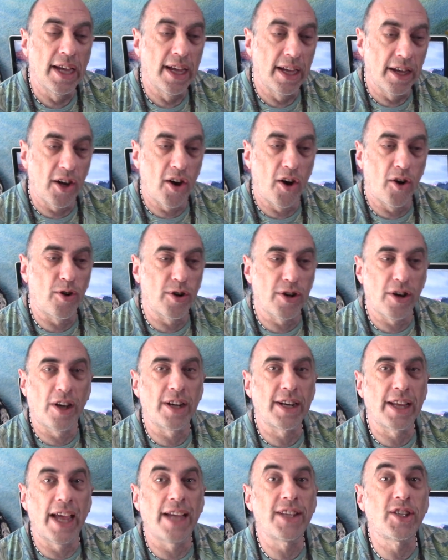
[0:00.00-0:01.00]

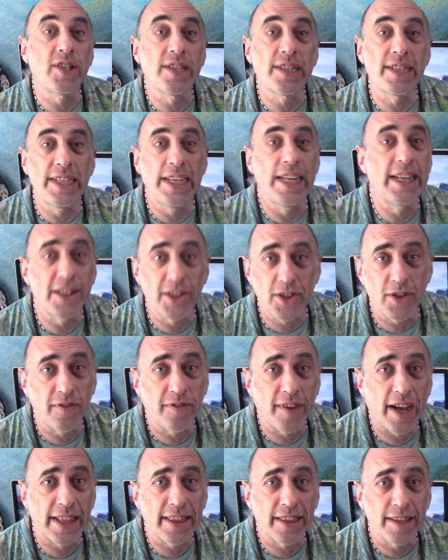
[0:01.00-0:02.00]
is needed to
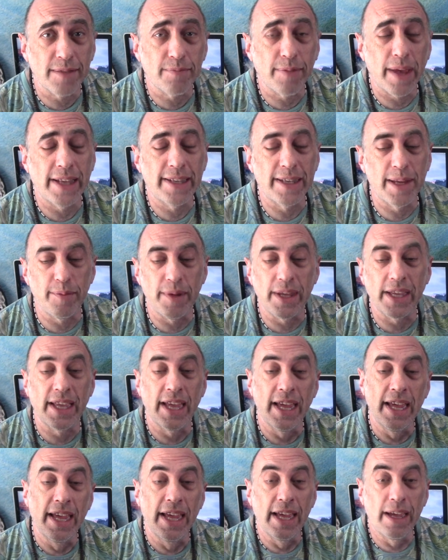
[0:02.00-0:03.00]
fight this pandemic.
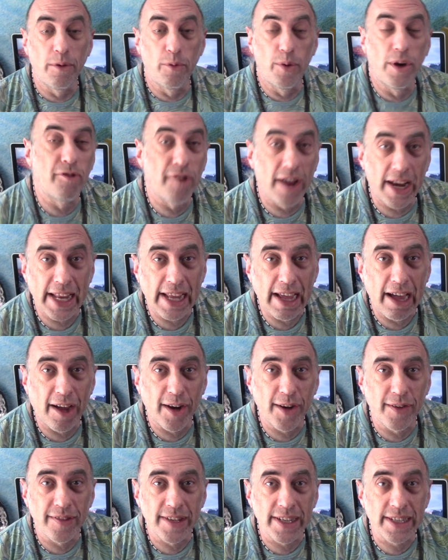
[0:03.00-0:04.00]
We're running
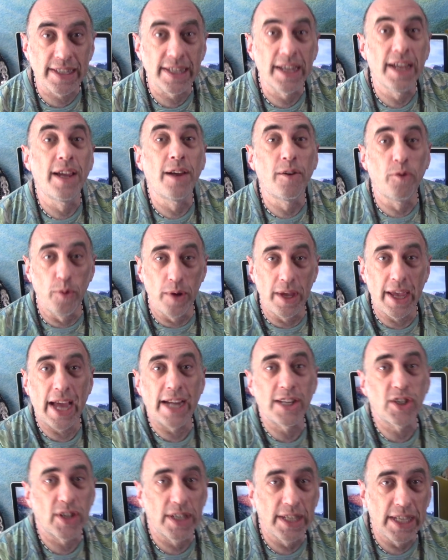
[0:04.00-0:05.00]
out of it. We
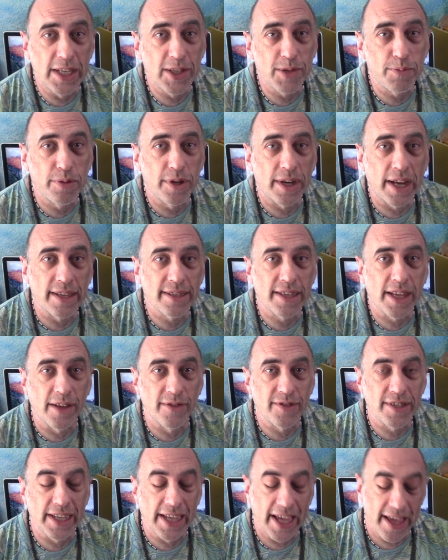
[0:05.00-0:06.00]
actually need to put
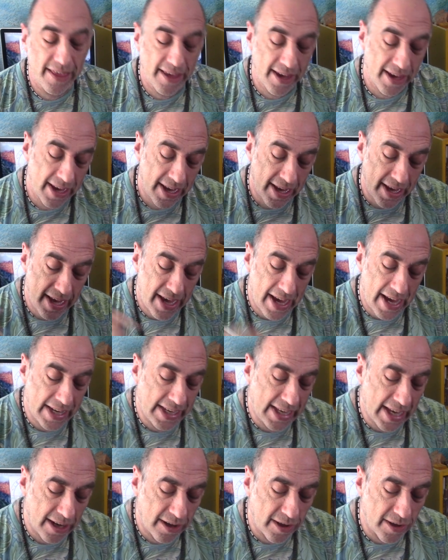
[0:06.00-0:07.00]
ourselves together and
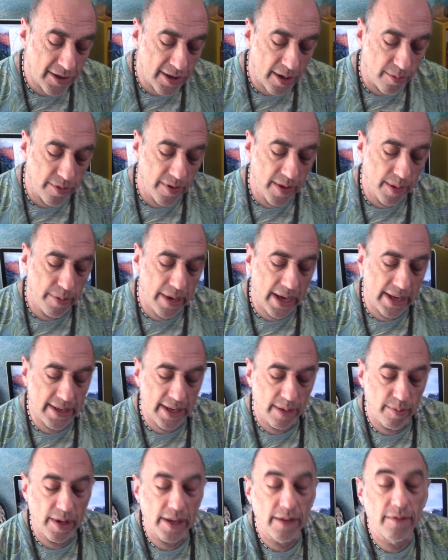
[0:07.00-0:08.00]
get on top of the
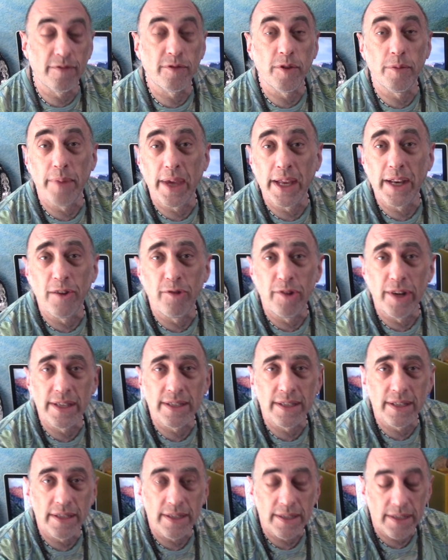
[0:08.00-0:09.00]
pandemic for many
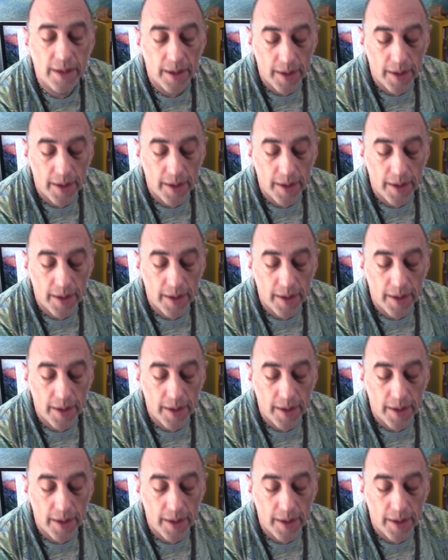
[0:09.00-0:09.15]
reasons.